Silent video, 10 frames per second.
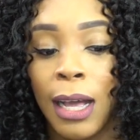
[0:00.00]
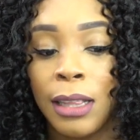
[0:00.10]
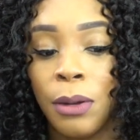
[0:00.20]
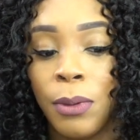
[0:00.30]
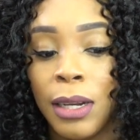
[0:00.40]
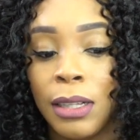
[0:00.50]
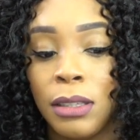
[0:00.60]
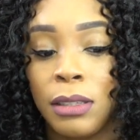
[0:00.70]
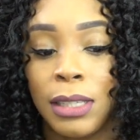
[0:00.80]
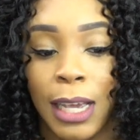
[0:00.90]
I didn't want to
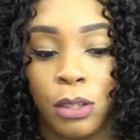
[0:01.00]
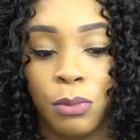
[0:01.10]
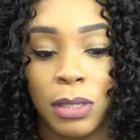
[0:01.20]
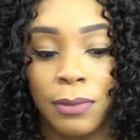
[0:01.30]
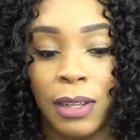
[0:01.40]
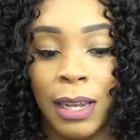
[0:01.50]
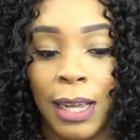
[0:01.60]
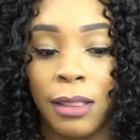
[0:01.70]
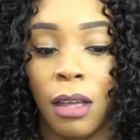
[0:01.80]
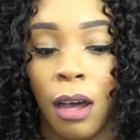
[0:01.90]
take too much of the
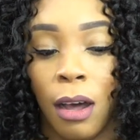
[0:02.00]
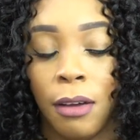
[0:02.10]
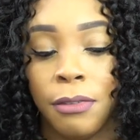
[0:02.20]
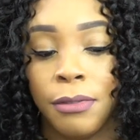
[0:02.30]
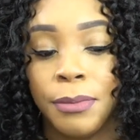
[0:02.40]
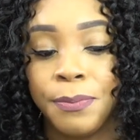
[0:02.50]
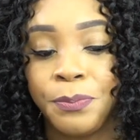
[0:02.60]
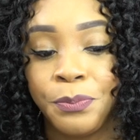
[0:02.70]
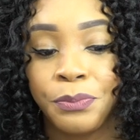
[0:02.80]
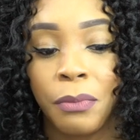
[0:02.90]
length off,
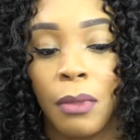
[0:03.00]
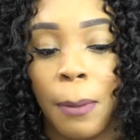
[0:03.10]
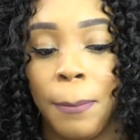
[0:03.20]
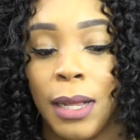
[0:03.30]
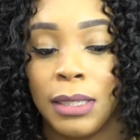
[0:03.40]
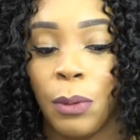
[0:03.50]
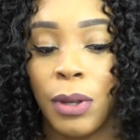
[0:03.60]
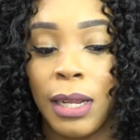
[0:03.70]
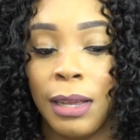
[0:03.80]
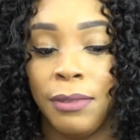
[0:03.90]
plus I
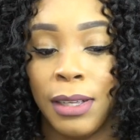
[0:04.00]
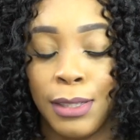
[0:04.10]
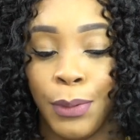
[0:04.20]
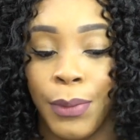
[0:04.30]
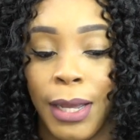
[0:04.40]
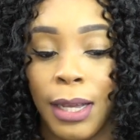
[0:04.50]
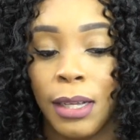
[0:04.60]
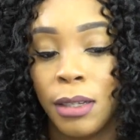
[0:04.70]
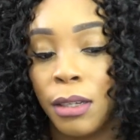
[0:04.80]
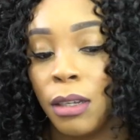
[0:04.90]
want to give this
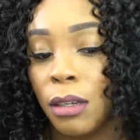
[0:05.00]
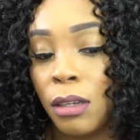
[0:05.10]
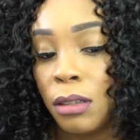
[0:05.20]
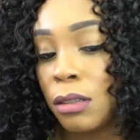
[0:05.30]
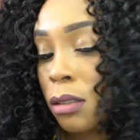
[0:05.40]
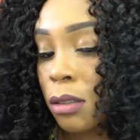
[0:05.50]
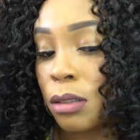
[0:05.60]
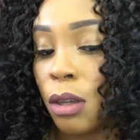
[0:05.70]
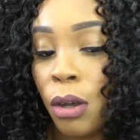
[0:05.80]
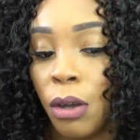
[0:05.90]
away,
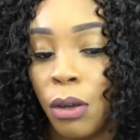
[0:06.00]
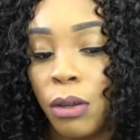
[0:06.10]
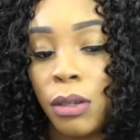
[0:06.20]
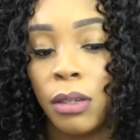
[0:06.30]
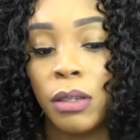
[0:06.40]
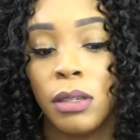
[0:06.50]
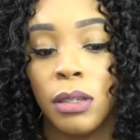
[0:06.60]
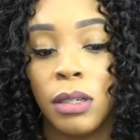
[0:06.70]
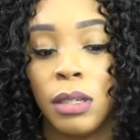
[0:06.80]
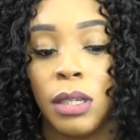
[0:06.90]
so
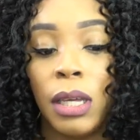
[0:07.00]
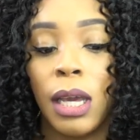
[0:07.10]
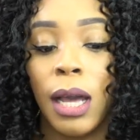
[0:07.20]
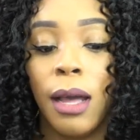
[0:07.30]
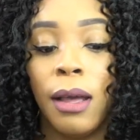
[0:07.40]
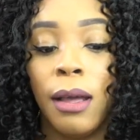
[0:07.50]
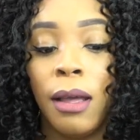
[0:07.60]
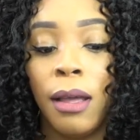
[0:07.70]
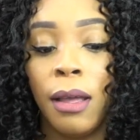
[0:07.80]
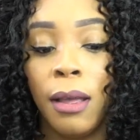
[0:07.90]
yeah.
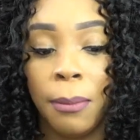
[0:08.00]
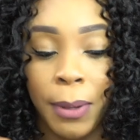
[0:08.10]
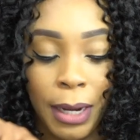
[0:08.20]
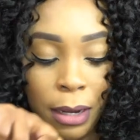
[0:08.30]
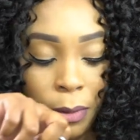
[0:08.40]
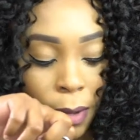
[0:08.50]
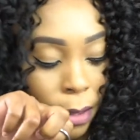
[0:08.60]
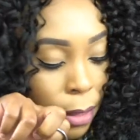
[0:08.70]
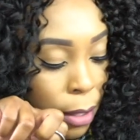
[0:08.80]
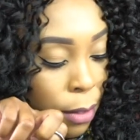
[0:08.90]
But
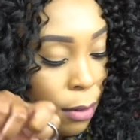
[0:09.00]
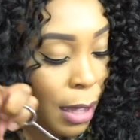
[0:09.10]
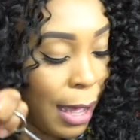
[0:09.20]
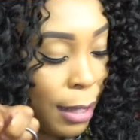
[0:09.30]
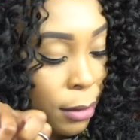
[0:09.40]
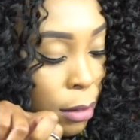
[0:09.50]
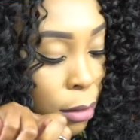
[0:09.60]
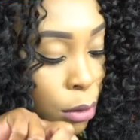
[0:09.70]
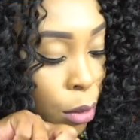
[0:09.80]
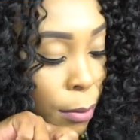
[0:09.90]
anyway, thank you guys
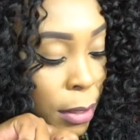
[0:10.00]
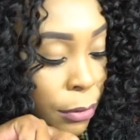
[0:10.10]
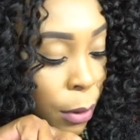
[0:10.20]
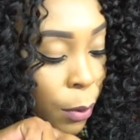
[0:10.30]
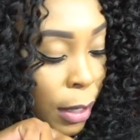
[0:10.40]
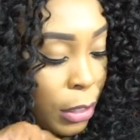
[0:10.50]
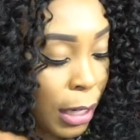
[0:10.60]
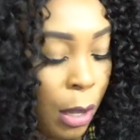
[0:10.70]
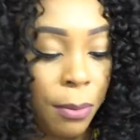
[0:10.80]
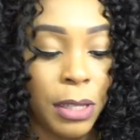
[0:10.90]
so much for
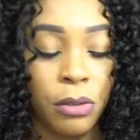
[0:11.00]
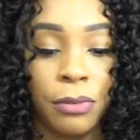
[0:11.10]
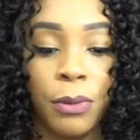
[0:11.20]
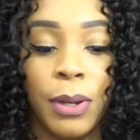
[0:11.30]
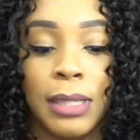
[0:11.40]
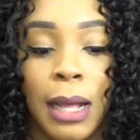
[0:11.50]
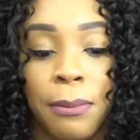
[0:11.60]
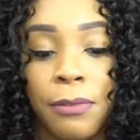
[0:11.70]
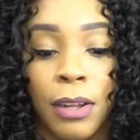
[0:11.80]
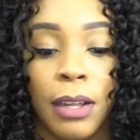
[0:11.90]
watching. I hope this review was
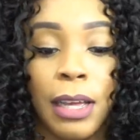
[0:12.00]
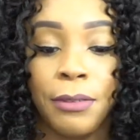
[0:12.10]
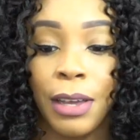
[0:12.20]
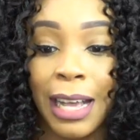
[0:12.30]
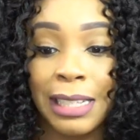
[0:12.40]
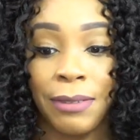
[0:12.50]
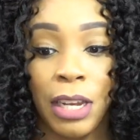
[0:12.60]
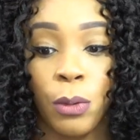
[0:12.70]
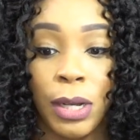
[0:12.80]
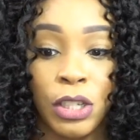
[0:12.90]
helpful. If you guys have
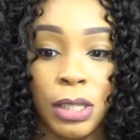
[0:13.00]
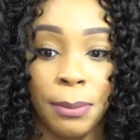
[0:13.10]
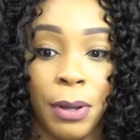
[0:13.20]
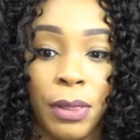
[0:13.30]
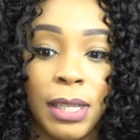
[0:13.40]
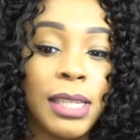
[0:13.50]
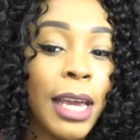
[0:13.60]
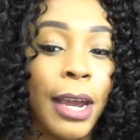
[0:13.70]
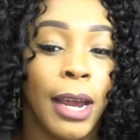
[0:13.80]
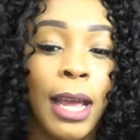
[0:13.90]
any questions about this
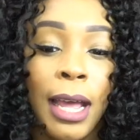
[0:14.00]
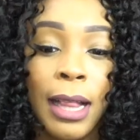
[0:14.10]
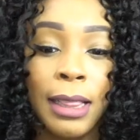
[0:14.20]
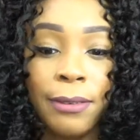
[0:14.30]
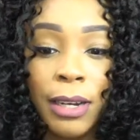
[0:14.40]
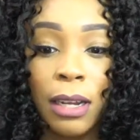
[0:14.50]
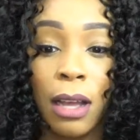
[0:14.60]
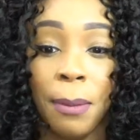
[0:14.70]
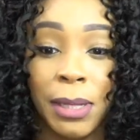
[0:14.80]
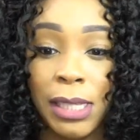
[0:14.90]
hair, leave it in the
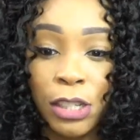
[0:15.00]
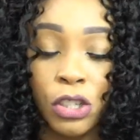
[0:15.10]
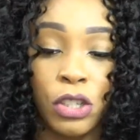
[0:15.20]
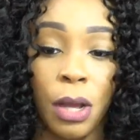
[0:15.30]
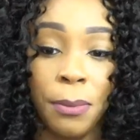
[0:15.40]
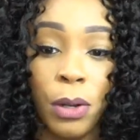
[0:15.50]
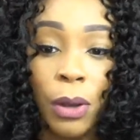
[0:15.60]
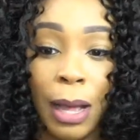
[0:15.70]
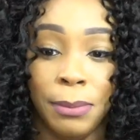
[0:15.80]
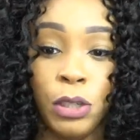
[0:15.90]
comment section down
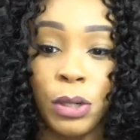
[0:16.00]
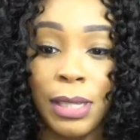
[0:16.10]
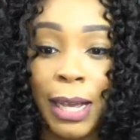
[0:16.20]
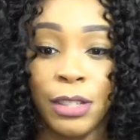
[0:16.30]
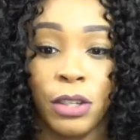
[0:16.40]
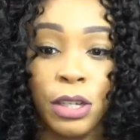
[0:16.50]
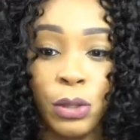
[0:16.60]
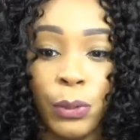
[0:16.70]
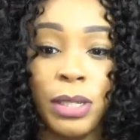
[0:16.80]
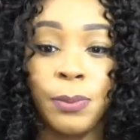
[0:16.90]
below. I'll be sure to answer it
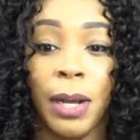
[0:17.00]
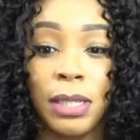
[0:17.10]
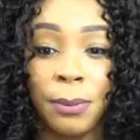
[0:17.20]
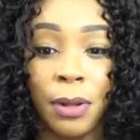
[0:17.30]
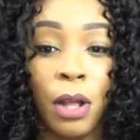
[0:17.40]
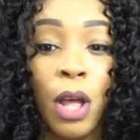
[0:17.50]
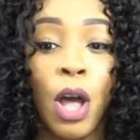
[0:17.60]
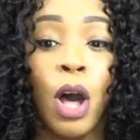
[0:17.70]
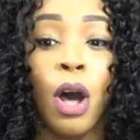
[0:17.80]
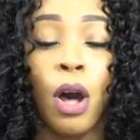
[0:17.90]
as soon as possible.
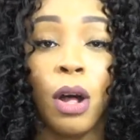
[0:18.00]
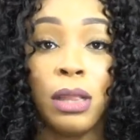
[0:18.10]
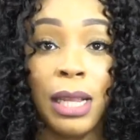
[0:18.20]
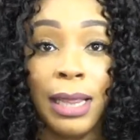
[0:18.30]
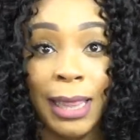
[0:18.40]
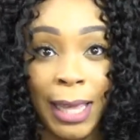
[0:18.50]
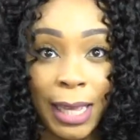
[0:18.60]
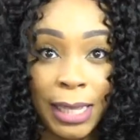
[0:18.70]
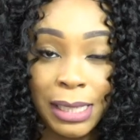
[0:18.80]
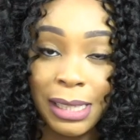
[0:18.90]
All the
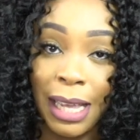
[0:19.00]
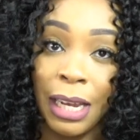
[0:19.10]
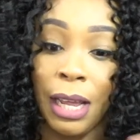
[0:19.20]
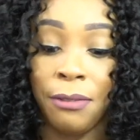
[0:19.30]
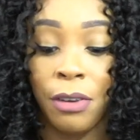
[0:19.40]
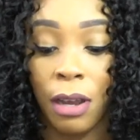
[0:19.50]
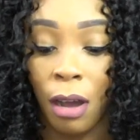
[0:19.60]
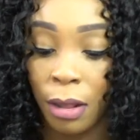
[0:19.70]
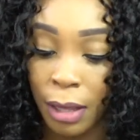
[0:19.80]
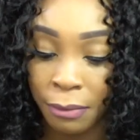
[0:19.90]
links and
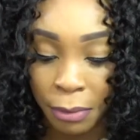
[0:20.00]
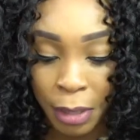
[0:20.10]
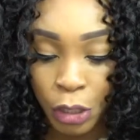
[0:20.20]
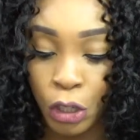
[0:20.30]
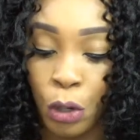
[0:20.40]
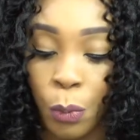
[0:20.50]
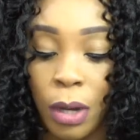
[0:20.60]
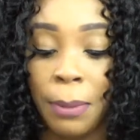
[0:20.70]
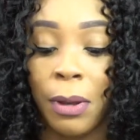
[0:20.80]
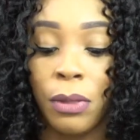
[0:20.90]
all the information you
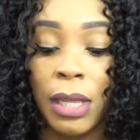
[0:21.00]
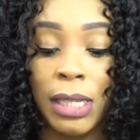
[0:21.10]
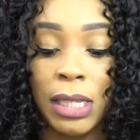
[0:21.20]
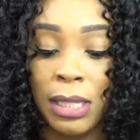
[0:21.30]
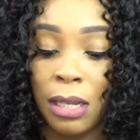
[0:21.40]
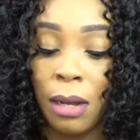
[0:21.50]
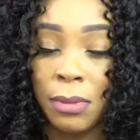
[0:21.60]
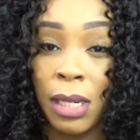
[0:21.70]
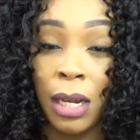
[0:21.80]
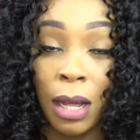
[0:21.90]
want about this, because it
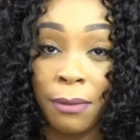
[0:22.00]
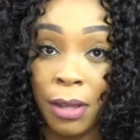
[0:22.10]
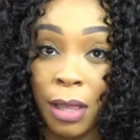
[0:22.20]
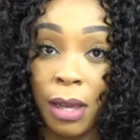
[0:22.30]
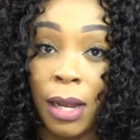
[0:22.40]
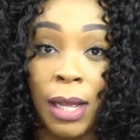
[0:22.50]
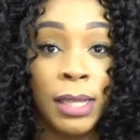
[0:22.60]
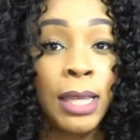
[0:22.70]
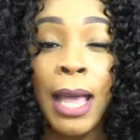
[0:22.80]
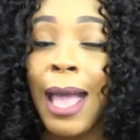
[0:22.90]
comes in a lot of other
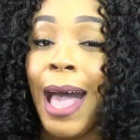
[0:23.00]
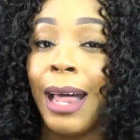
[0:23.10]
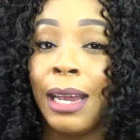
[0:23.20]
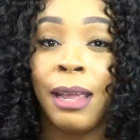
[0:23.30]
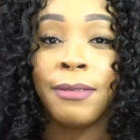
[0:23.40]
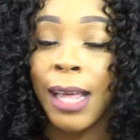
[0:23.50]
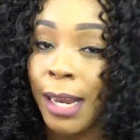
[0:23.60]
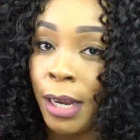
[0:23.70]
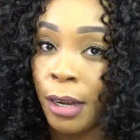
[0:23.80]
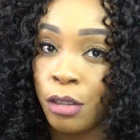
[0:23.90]
colors, I'll leave
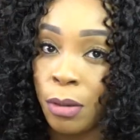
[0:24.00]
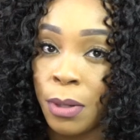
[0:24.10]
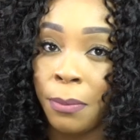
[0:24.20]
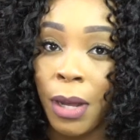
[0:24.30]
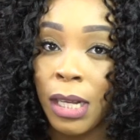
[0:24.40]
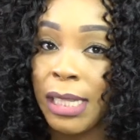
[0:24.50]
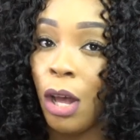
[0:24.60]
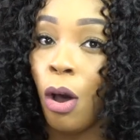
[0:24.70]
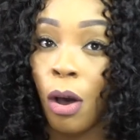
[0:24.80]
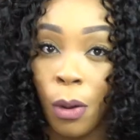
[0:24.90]
that in the description box.
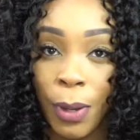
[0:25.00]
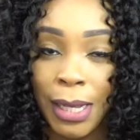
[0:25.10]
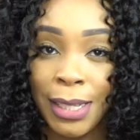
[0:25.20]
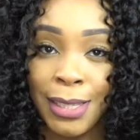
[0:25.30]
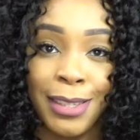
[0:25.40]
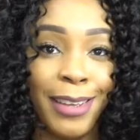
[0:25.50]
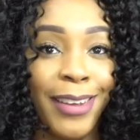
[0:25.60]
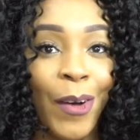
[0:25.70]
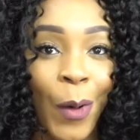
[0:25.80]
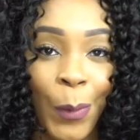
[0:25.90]
It's
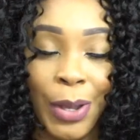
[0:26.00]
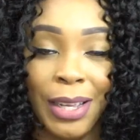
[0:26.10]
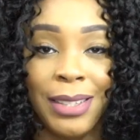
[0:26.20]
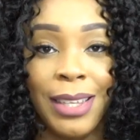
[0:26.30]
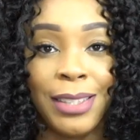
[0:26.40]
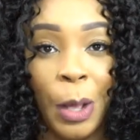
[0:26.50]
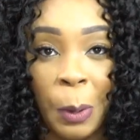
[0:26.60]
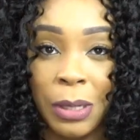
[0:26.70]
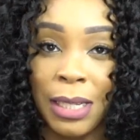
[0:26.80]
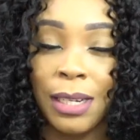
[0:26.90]
always
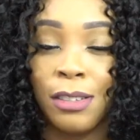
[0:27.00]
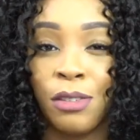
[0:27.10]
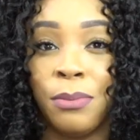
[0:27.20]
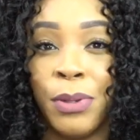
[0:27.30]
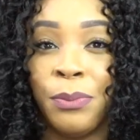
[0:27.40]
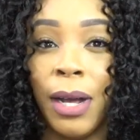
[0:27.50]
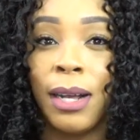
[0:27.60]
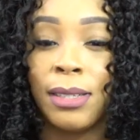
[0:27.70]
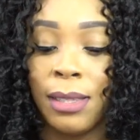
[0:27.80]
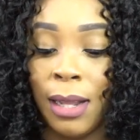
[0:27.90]
in the description
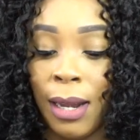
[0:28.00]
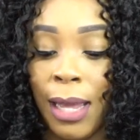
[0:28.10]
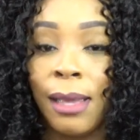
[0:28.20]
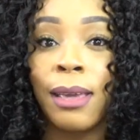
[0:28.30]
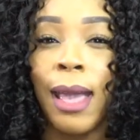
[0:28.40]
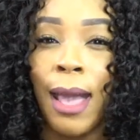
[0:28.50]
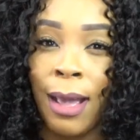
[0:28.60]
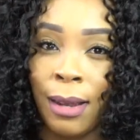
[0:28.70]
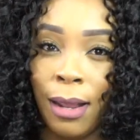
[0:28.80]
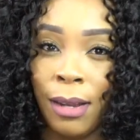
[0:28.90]
box. The link
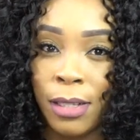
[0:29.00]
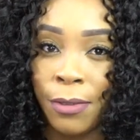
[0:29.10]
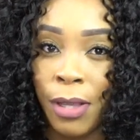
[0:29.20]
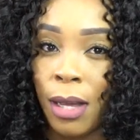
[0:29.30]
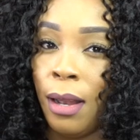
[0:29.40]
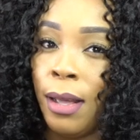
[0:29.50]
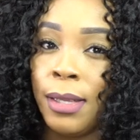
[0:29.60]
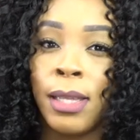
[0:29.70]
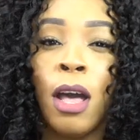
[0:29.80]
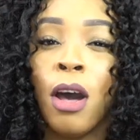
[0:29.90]
and a list of the
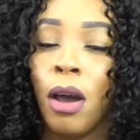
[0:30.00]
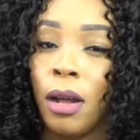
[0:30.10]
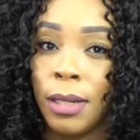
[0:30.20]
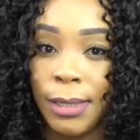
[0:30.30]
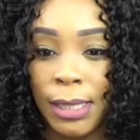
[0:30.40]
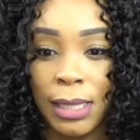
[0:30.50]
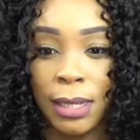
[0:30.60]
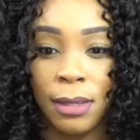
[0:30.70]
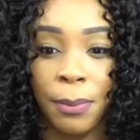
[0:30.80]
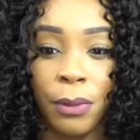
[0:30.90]
colors, all the
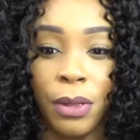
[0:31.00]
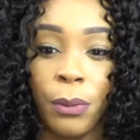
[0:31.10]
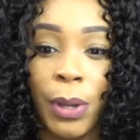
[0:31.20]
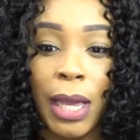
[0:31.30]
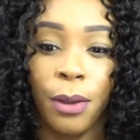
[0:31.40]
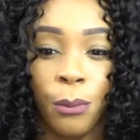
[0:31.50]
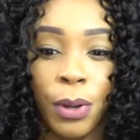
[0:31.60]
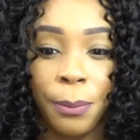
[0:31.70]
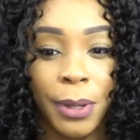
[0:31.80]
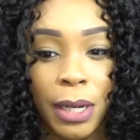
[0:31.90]
details about the wig
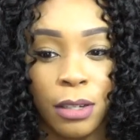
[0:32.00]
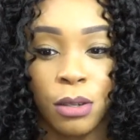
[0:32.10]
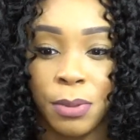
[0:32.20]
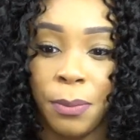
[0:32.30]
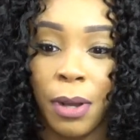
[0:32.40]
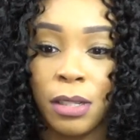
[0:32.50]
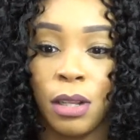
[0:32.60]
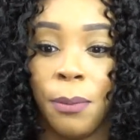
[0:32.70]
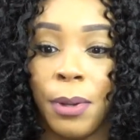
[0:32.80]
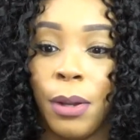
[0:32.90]
will be in the description
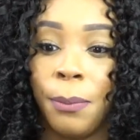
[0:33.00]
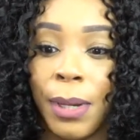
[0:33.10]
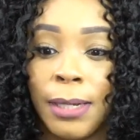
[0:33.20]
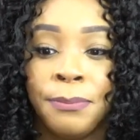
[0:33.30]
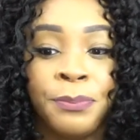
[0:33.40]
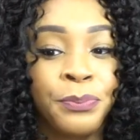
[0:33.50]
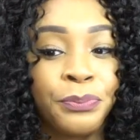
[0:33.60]
box down below. But